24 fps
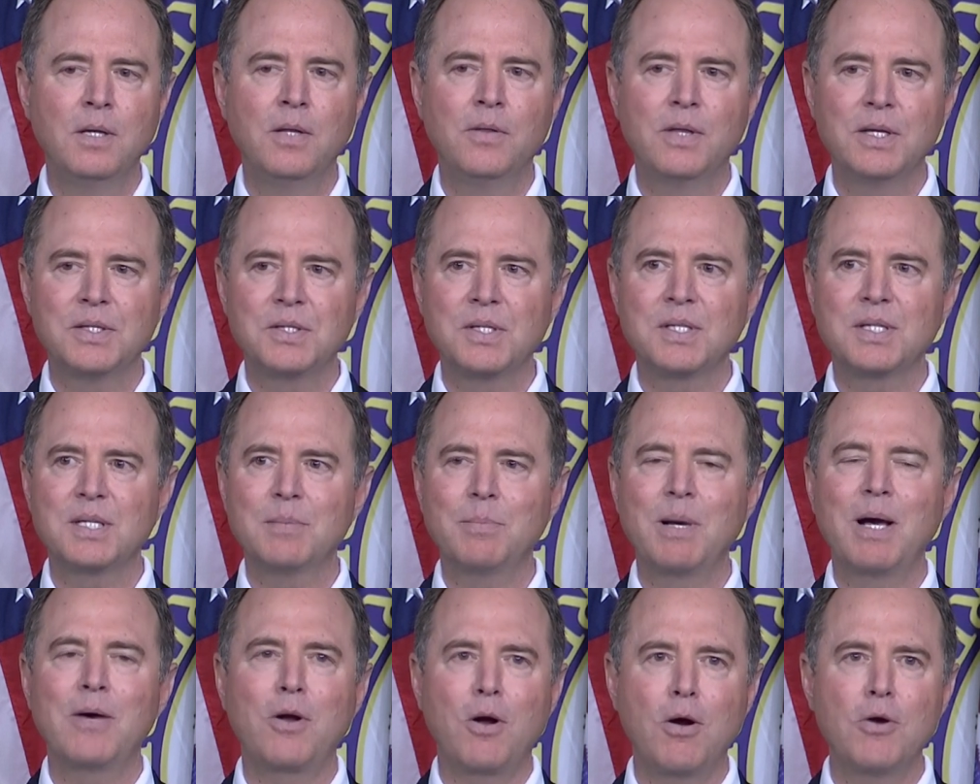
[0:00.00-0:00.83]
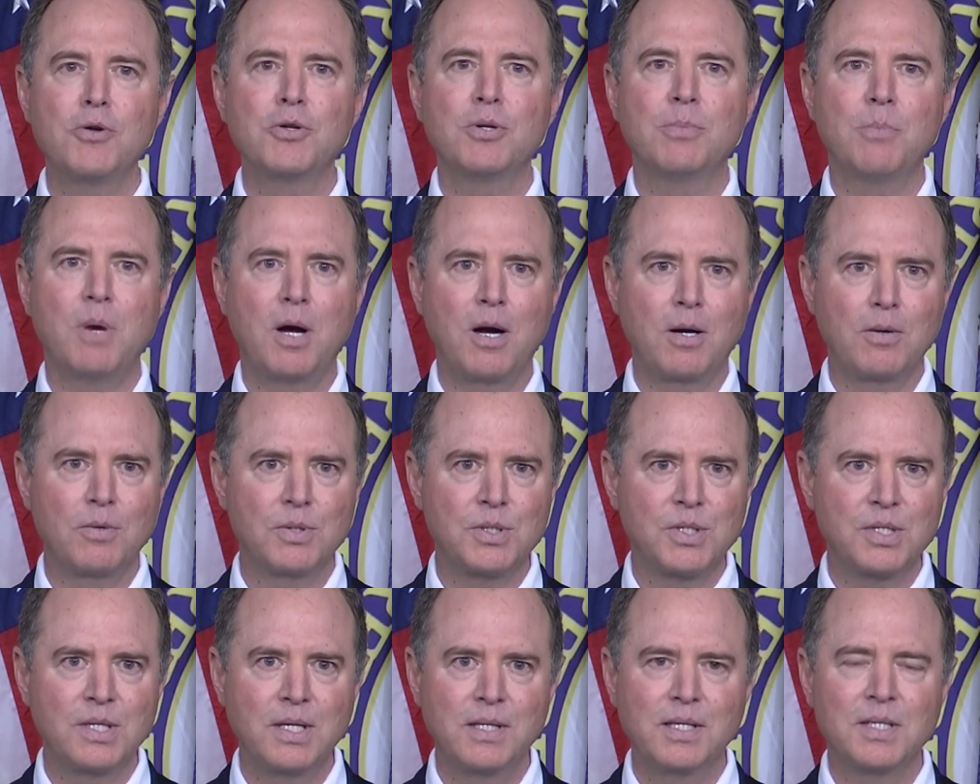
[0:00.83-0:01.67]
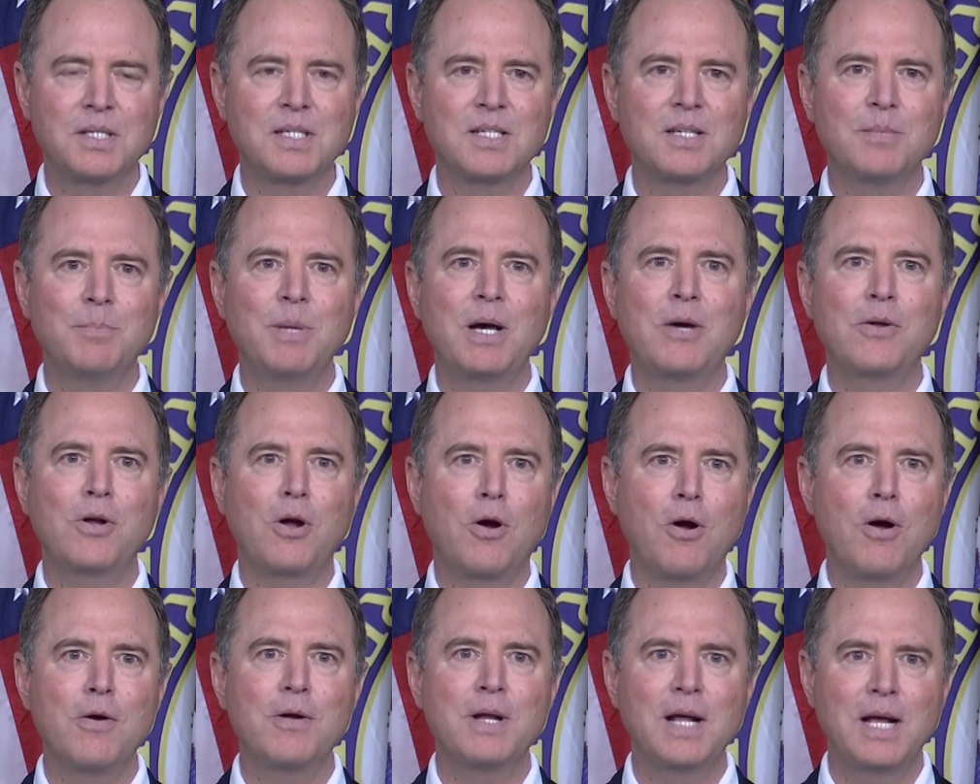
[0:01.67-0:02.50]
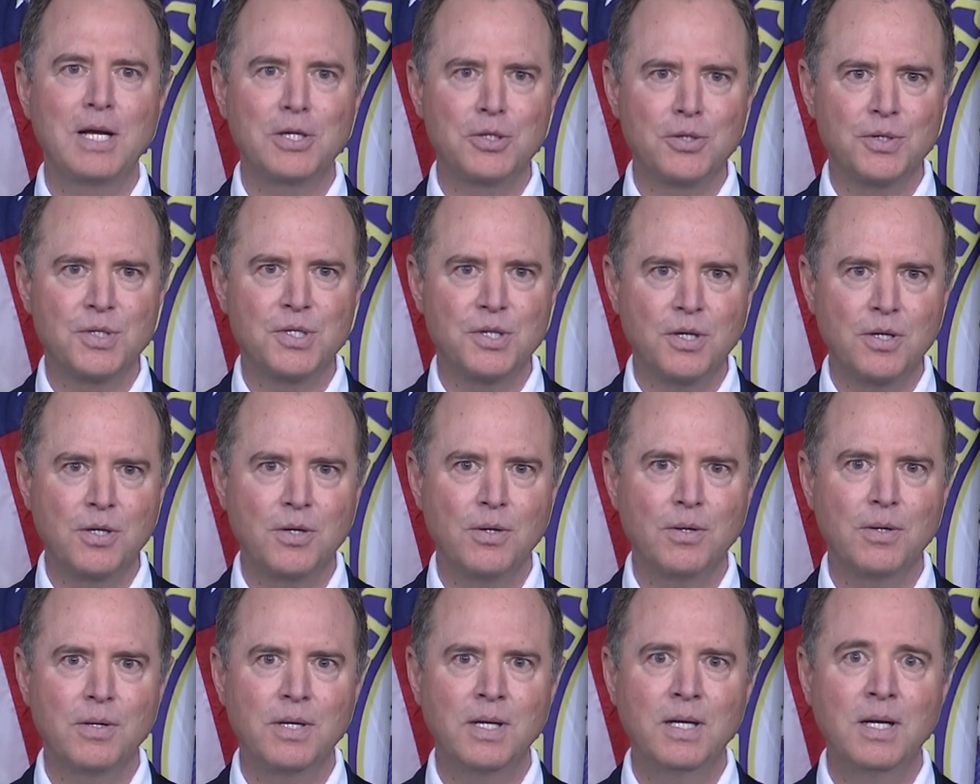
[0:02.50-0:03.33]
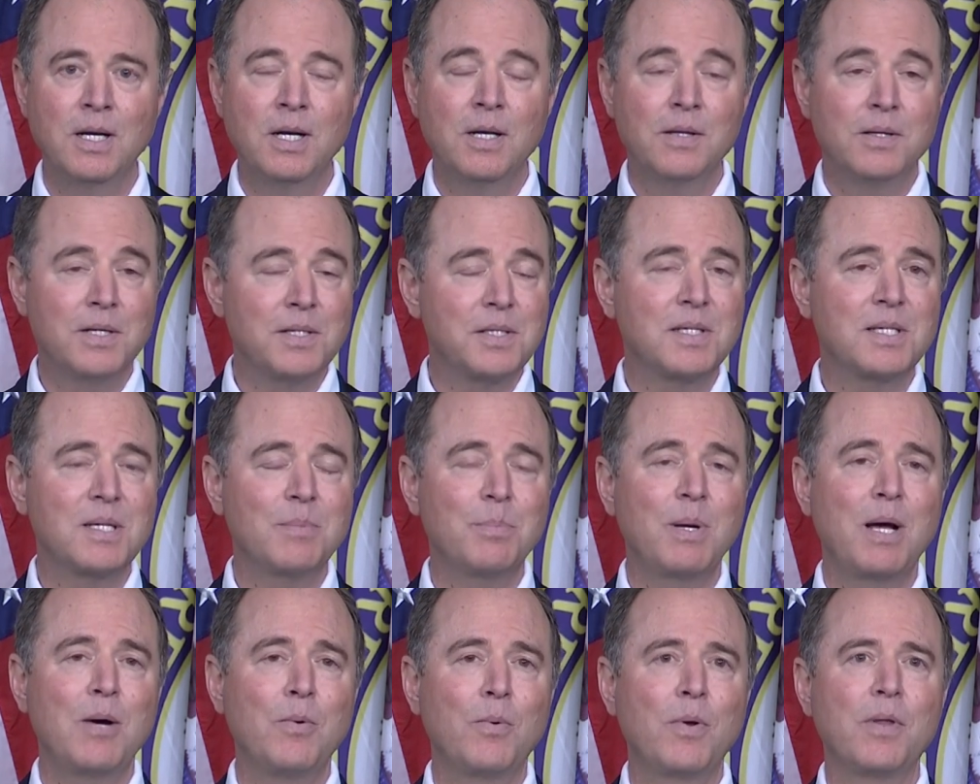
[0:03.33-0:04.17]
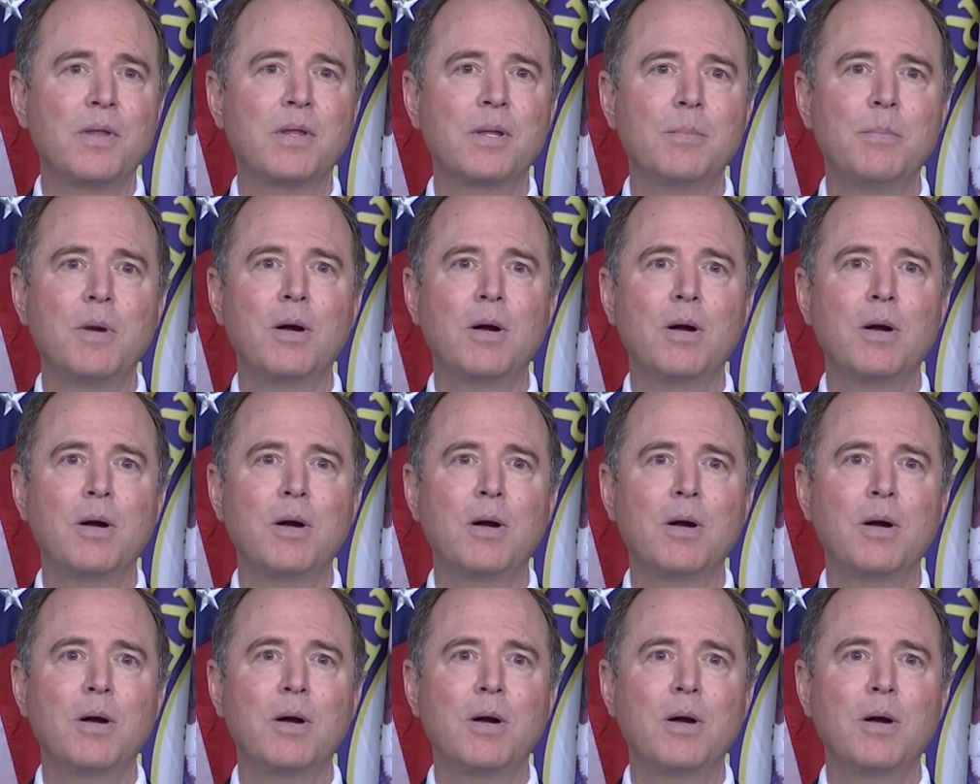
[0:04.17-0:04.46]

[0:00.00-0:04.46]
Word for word: This is about our democracy. This is about our national security. This is about whether the